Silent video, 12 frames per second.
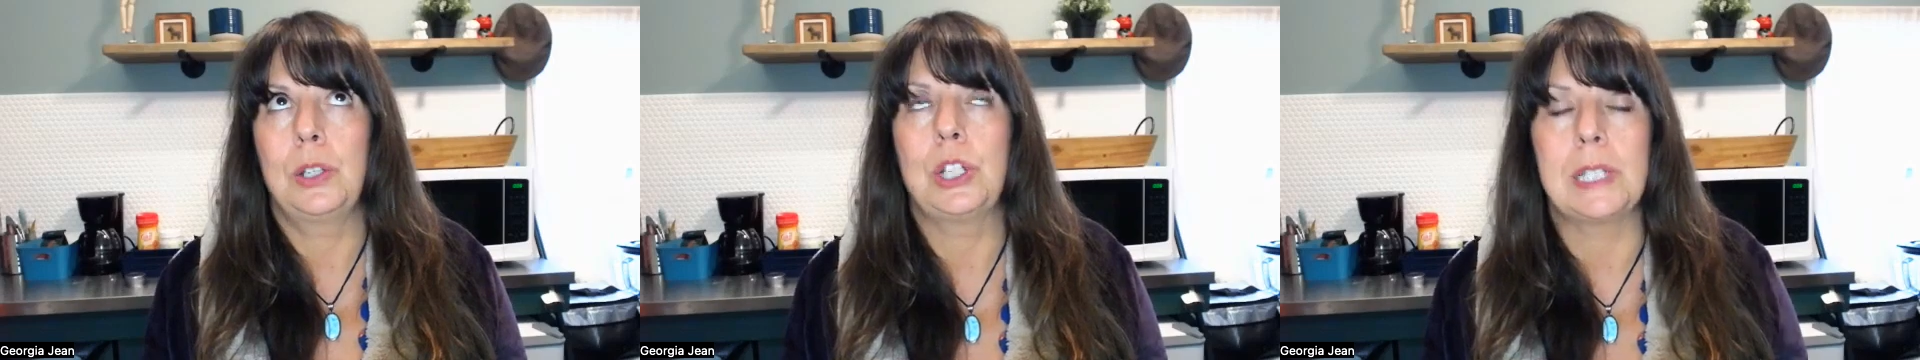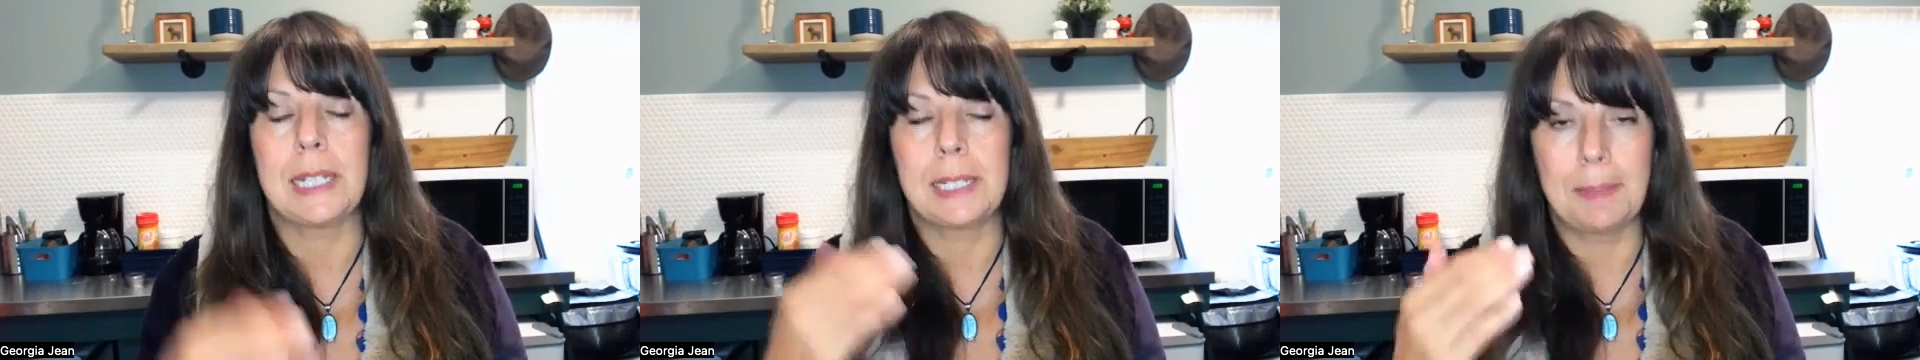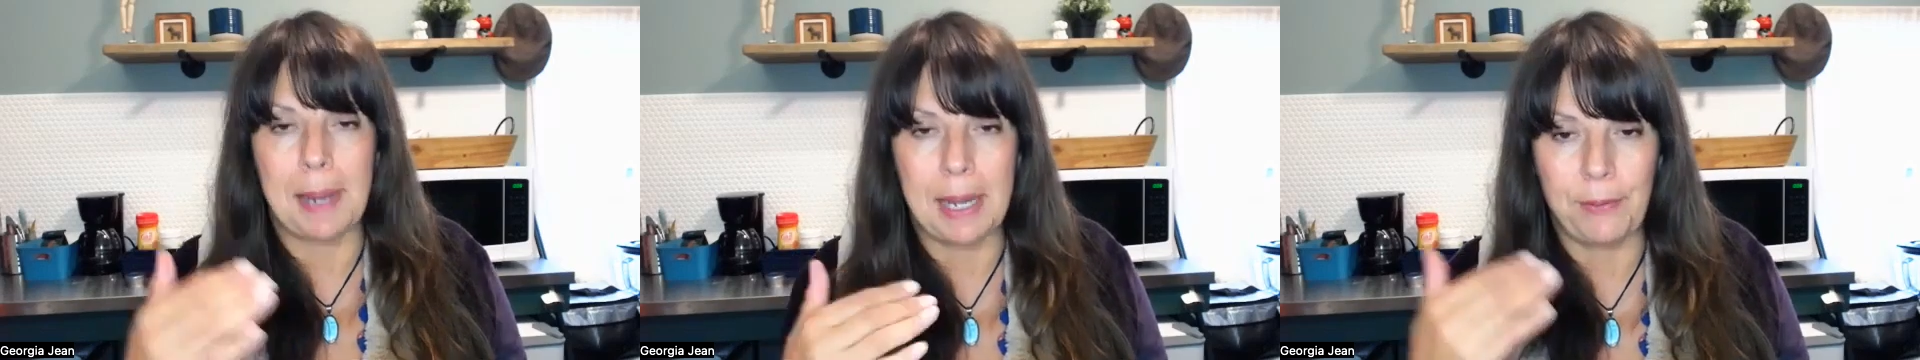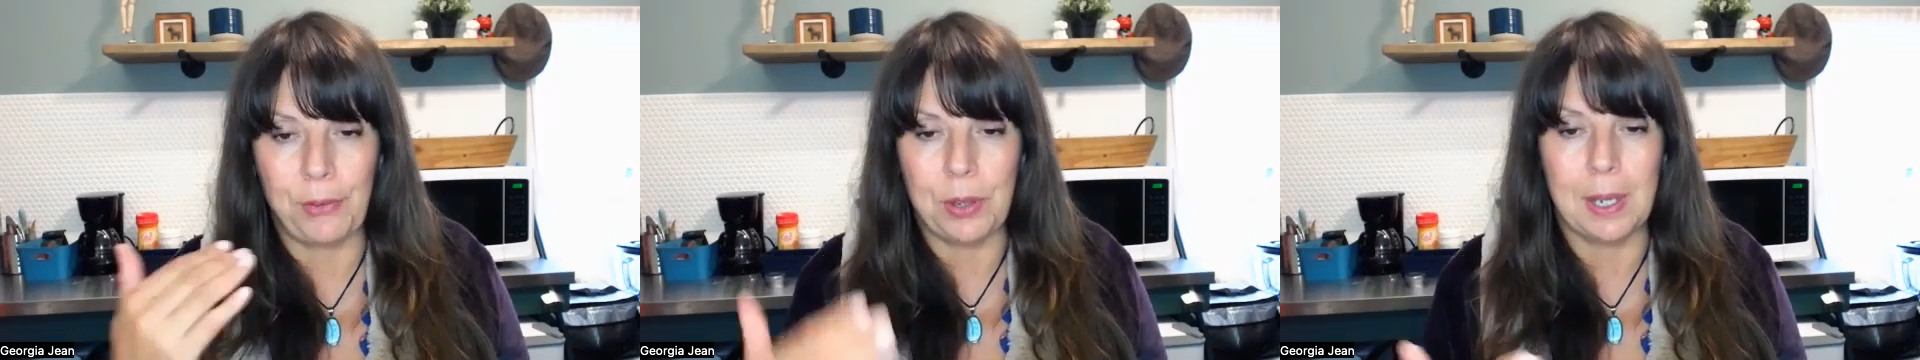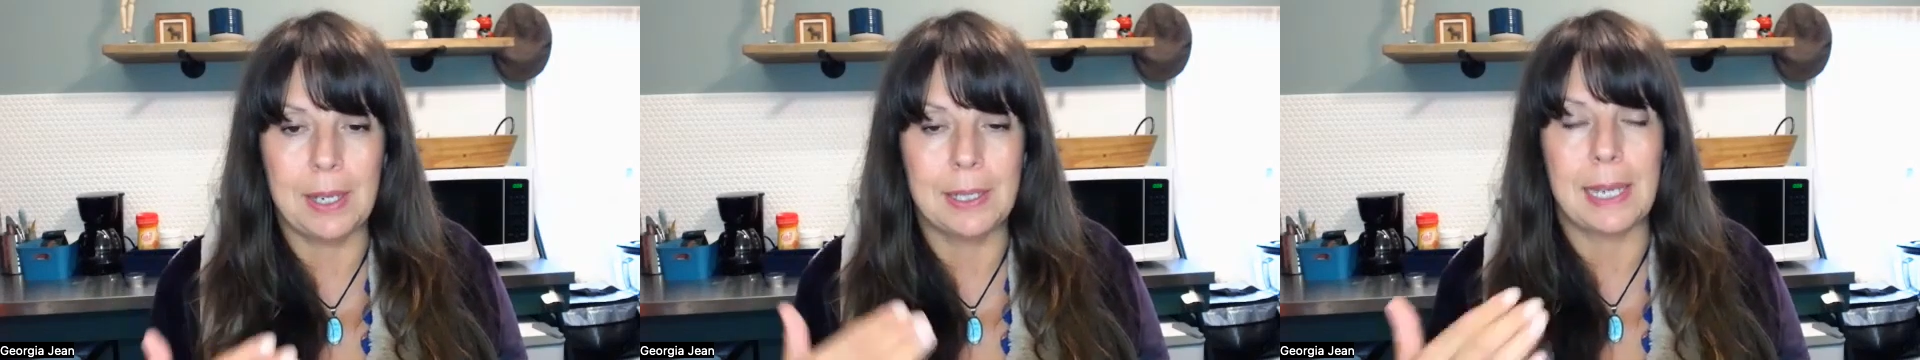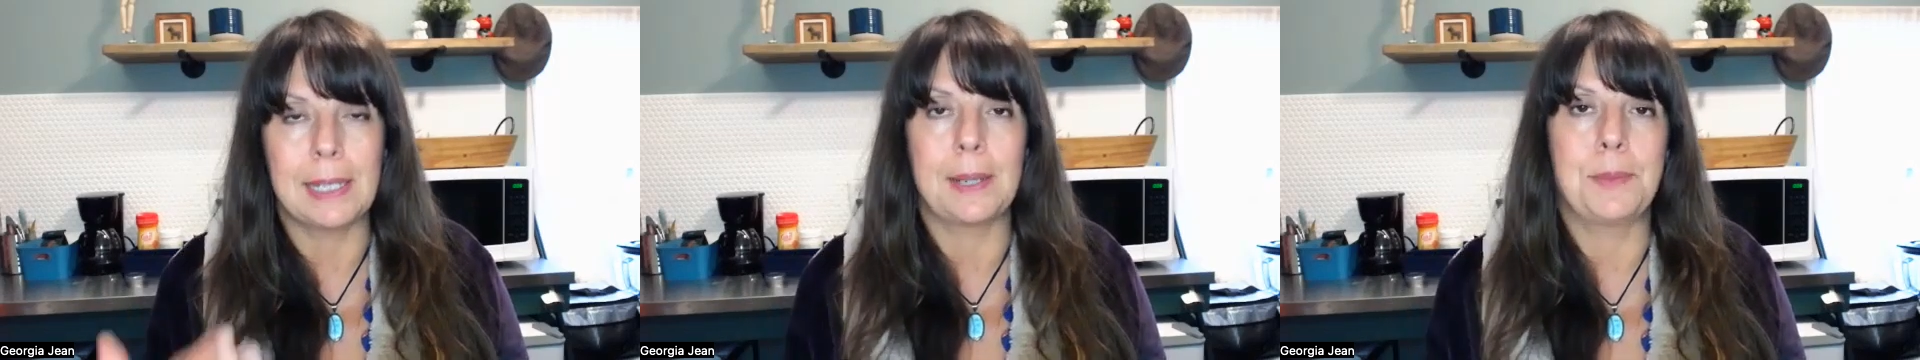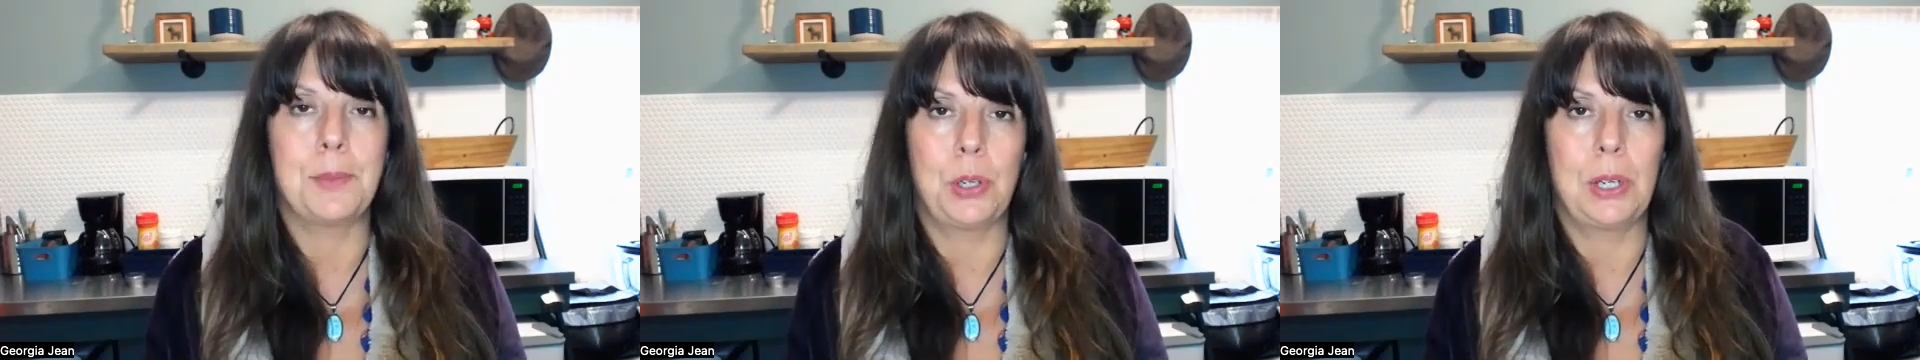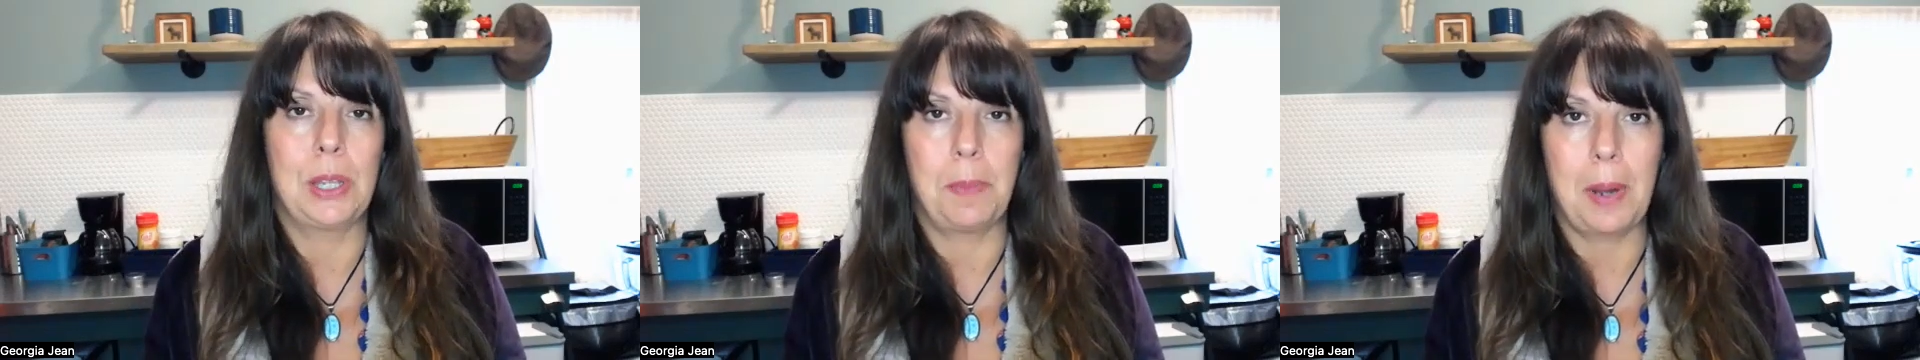just explain a few things as I'm
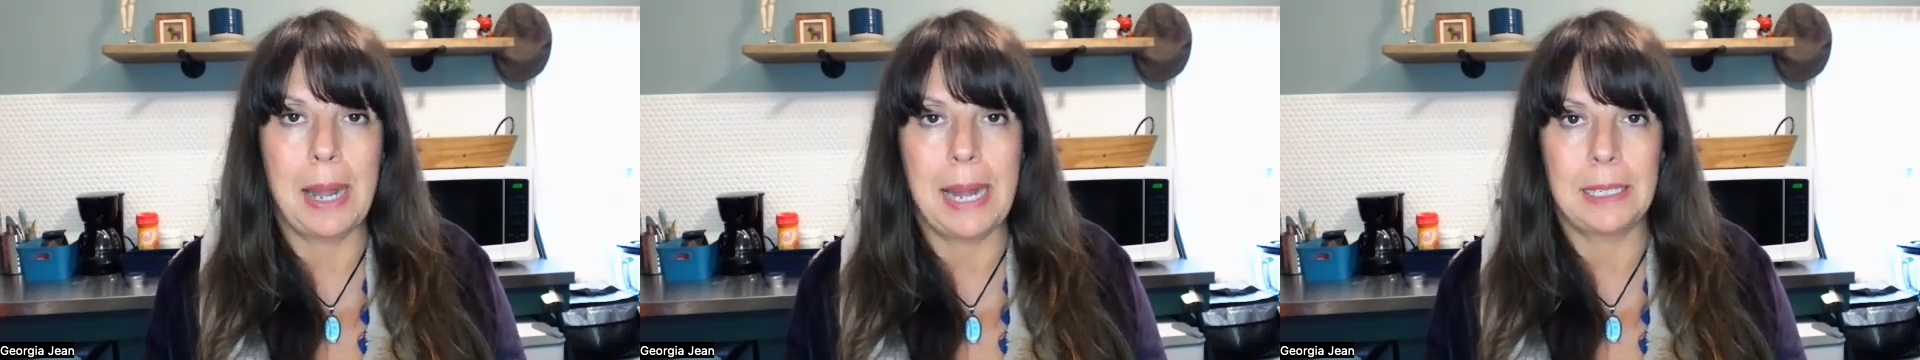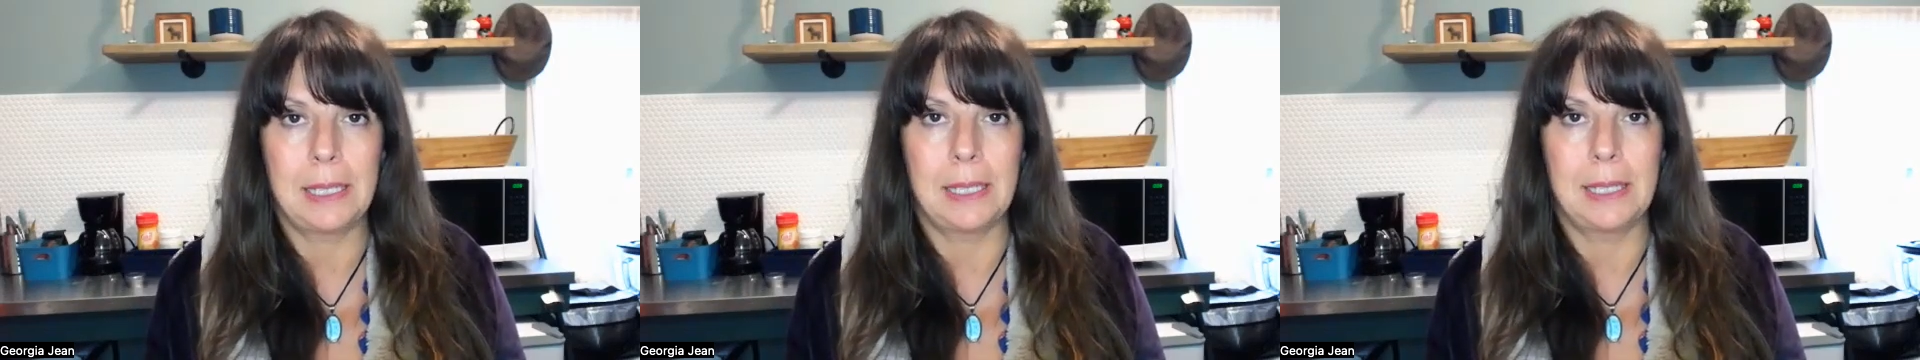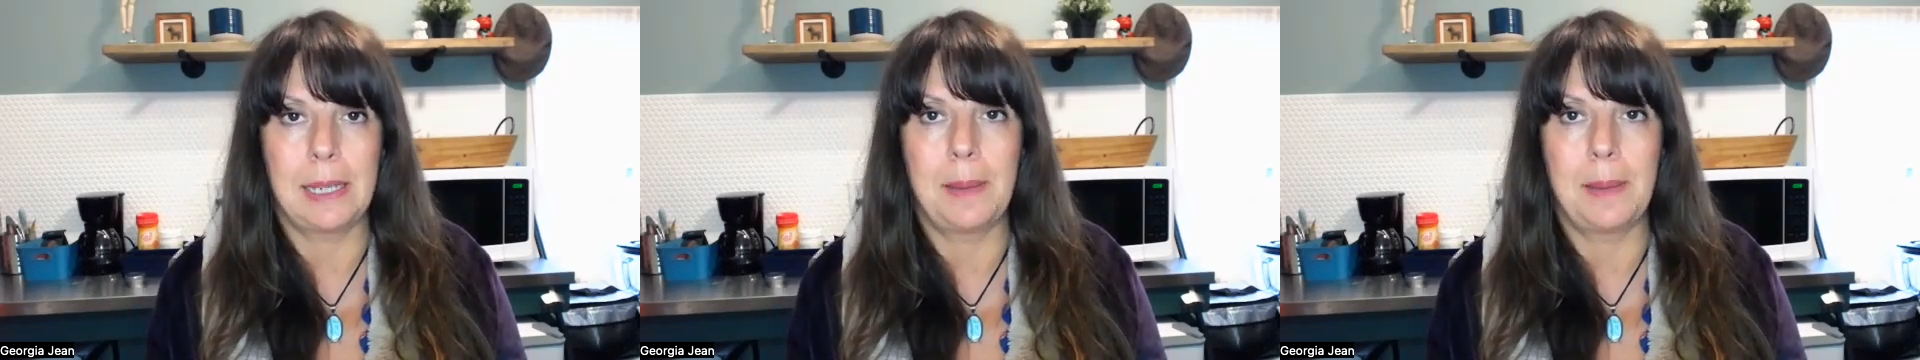doing the practice